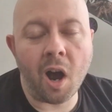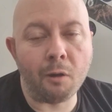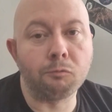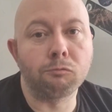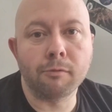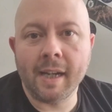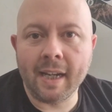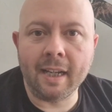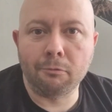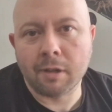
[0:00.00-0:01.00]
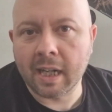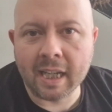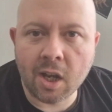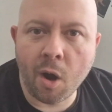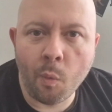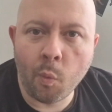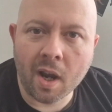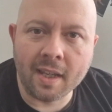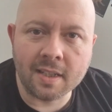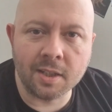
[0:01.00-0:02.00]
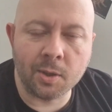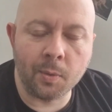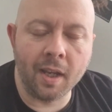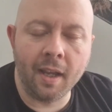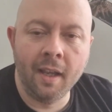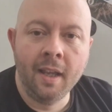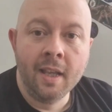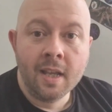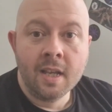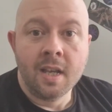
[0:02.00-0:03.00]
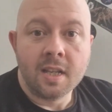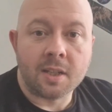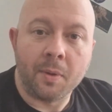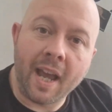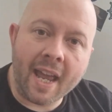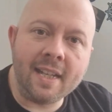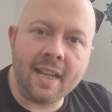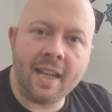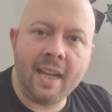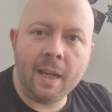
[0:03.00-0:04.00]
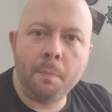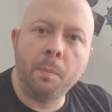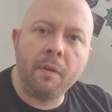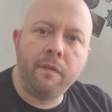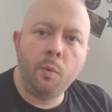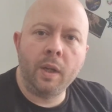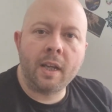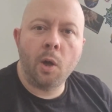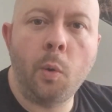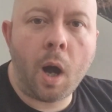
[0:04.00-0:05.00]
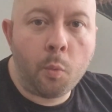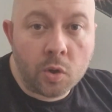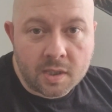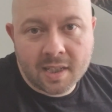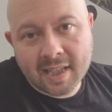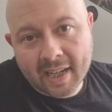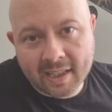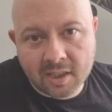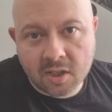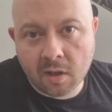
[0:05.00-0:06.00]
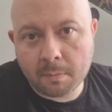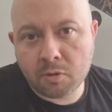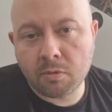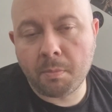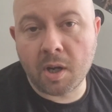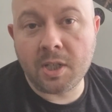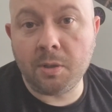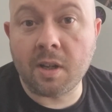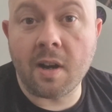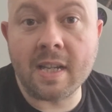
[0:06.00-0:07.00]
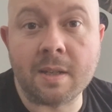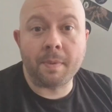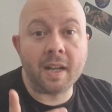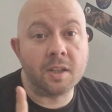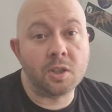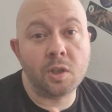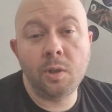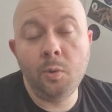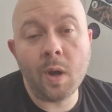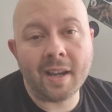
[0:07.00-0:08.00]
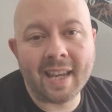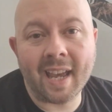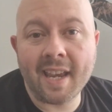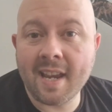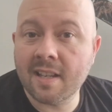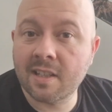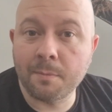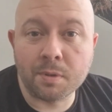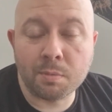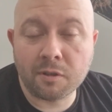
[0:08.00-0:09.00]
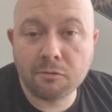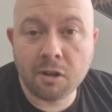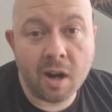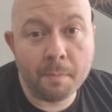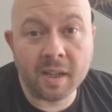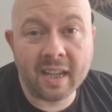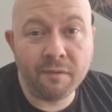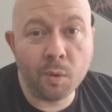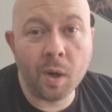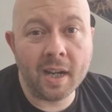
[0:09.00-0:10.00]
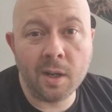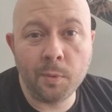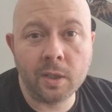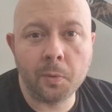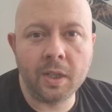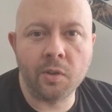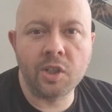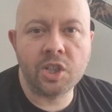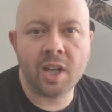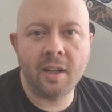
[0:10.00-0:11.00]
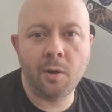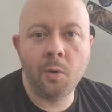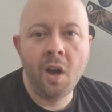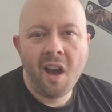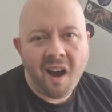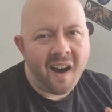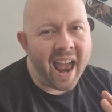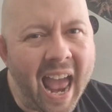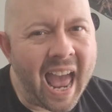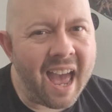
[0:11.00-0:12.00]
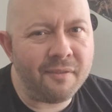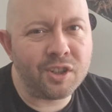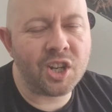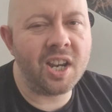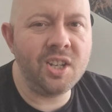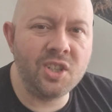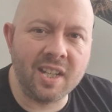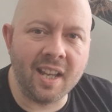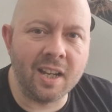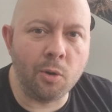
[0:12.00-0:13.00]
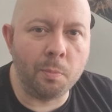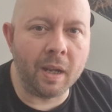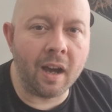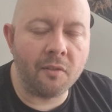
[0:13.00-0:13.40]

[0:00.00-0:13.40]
I really can't wait to do it. So I'm going to end it here, but before we go, I want to take the time to remind you guys about the 2k subscriber giveaway that we're doing on the channel. I have changed it a little bit.